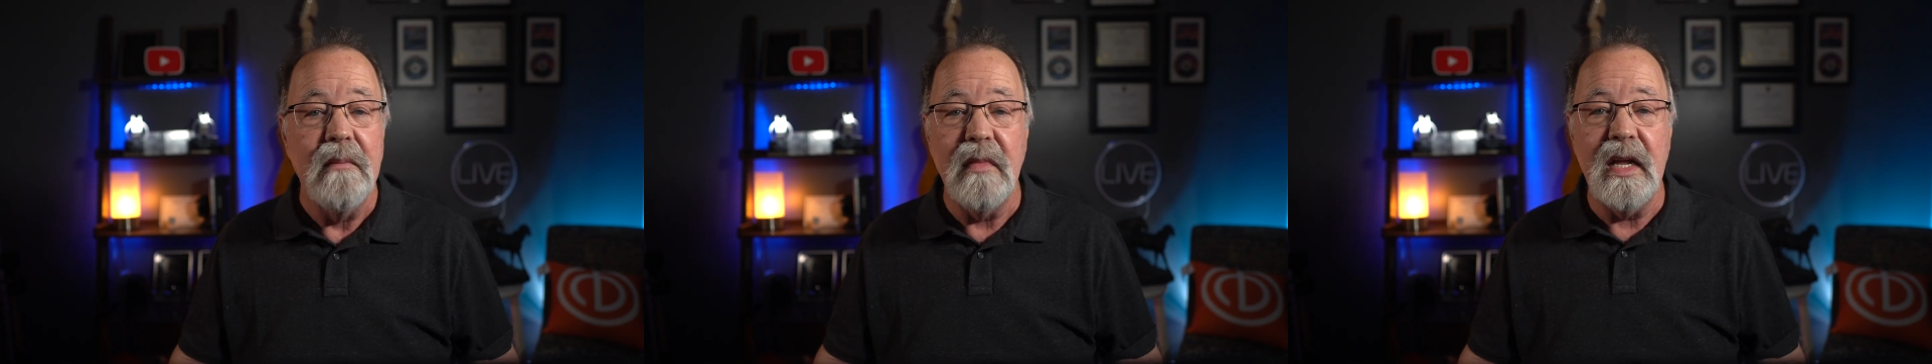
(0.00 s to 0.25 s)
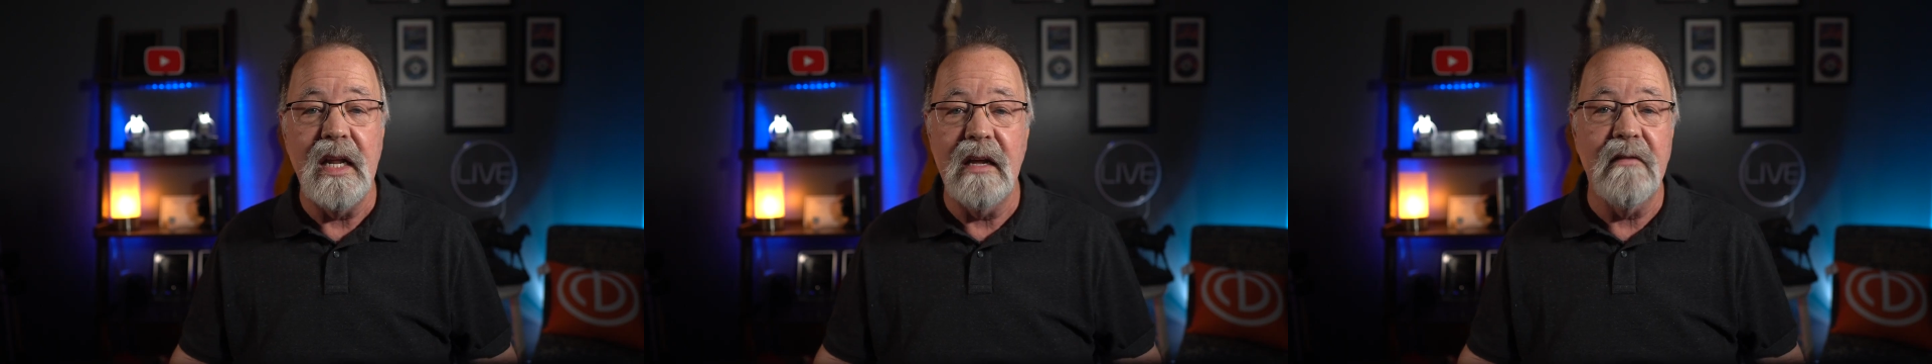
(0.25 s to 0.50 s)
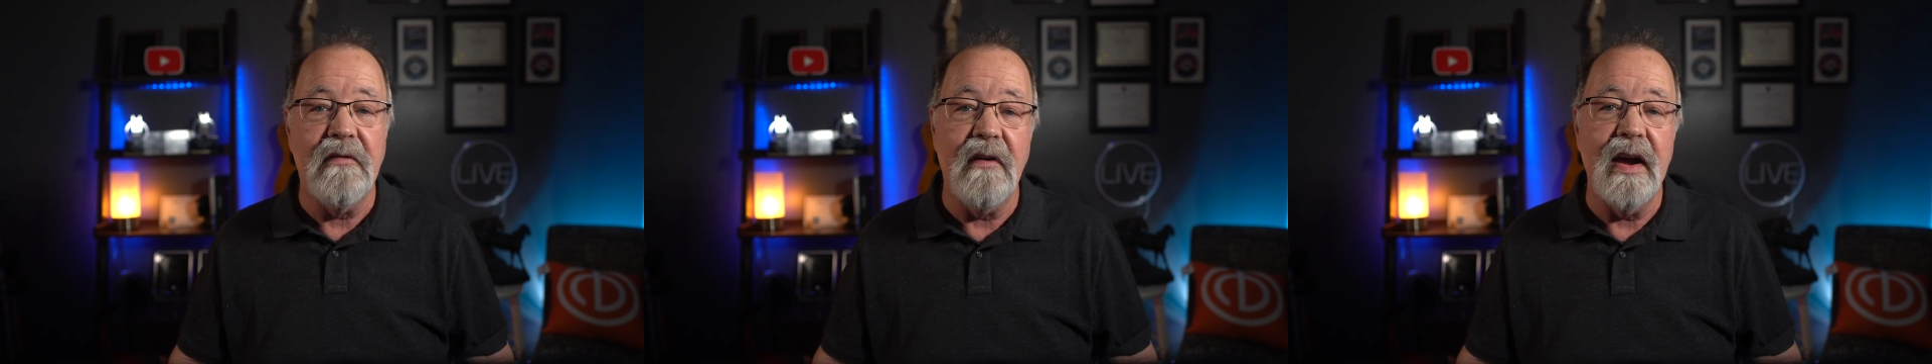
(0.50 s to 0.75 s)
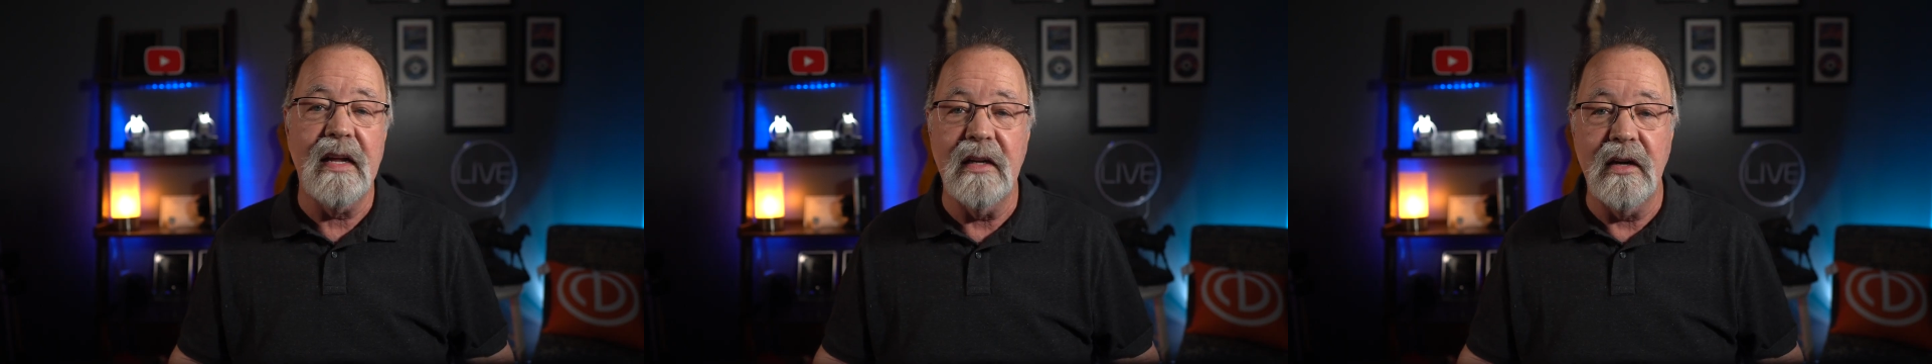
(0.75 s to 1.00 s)
Median
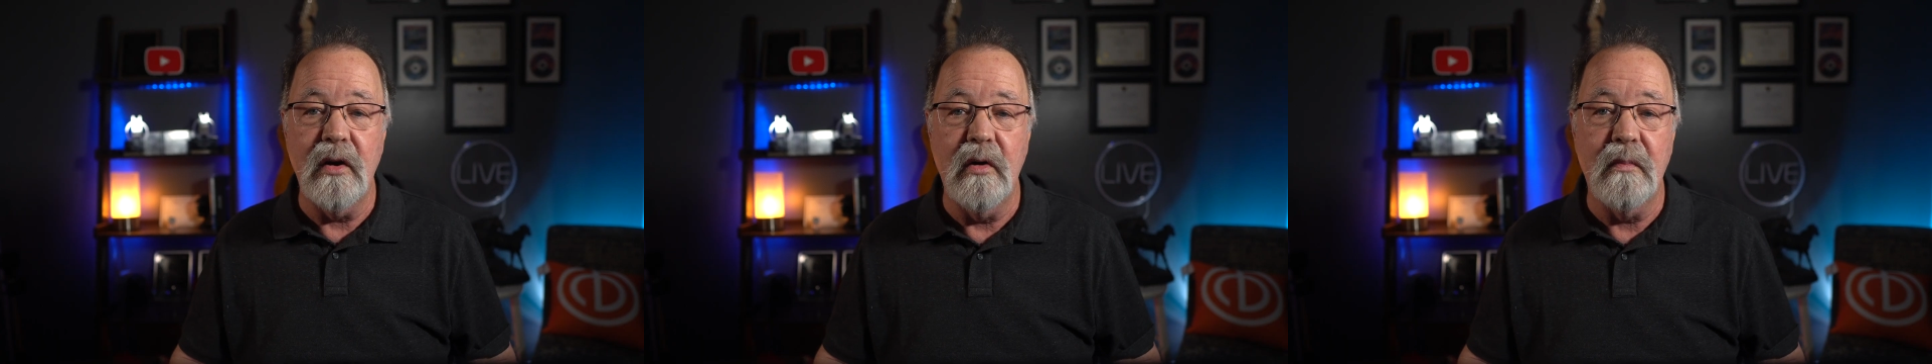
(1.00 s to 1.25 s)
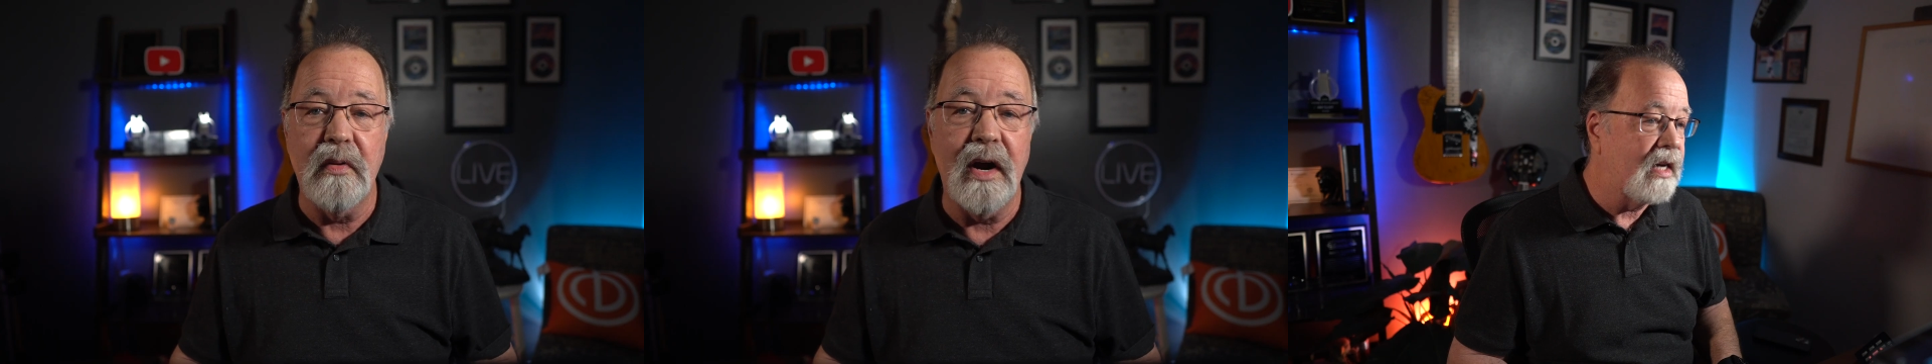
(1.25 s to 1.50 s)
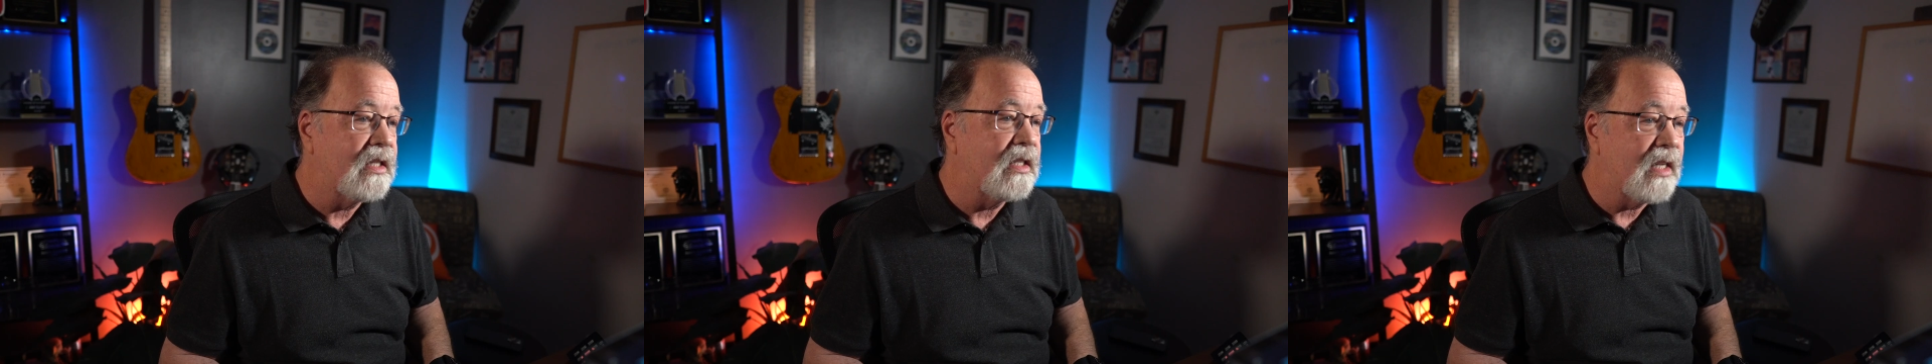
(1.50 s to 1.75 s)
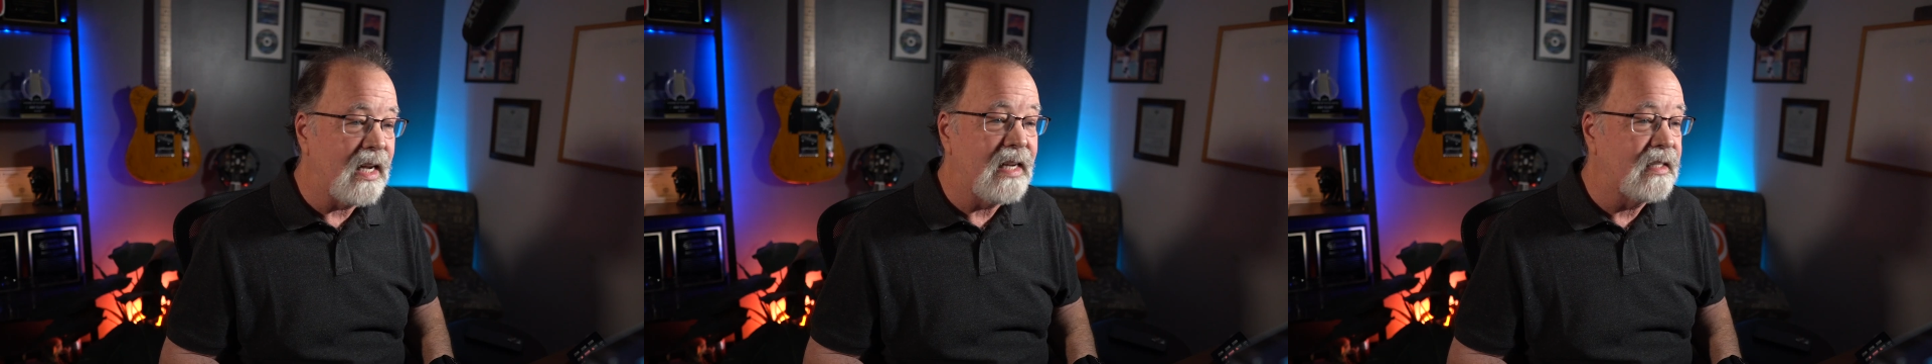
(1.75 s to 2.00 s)
Franklin home
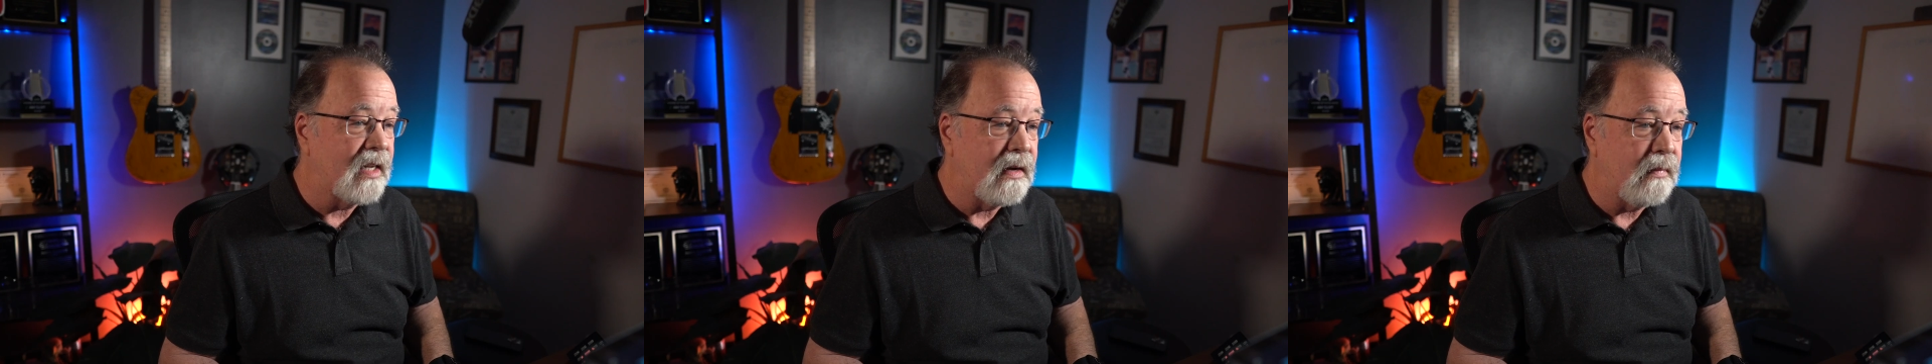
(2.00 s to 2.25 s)
prices easily